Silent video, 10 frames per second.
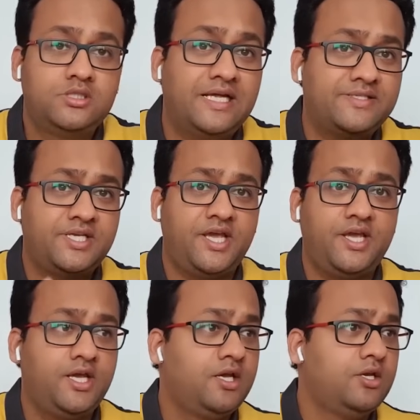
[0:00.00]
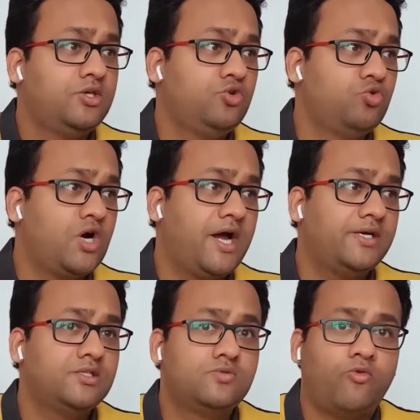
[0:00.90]
Let's say you
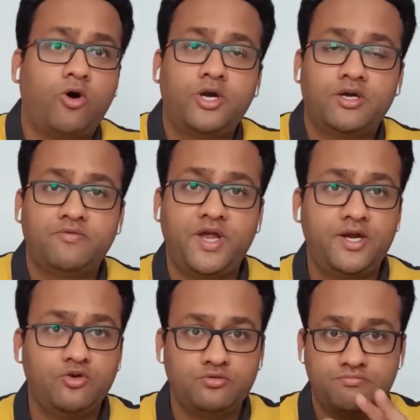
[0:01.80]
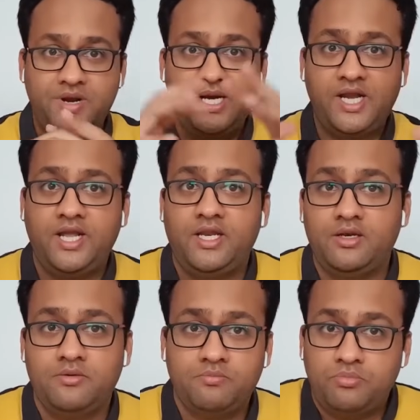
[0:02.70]
guys want a way to
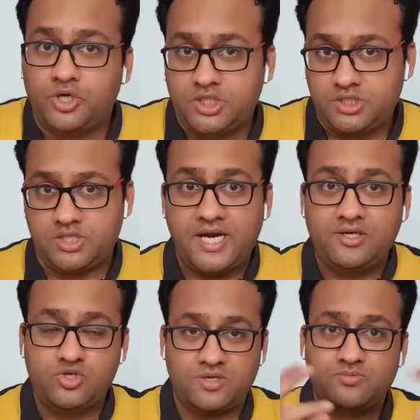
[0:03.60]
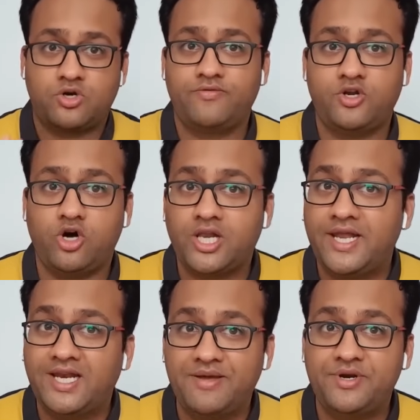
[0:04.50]
maintain books, right? So some sort of an
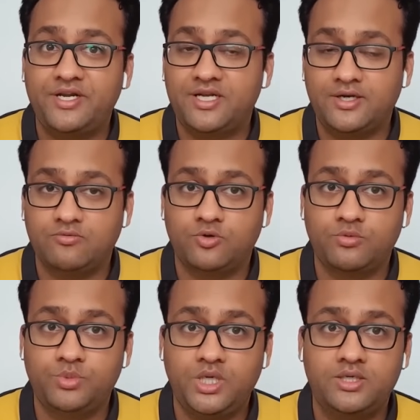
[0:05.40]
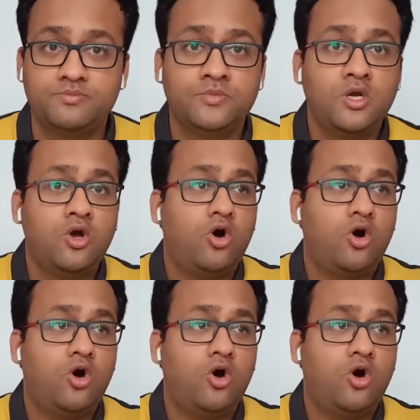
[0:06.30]
online library that you want to build.